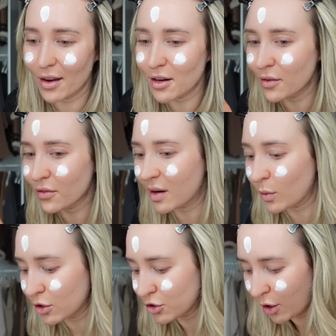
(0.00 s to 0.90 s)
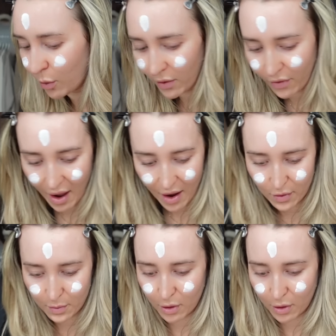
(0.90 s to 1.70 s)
I don't even really want to show you it if I haven't,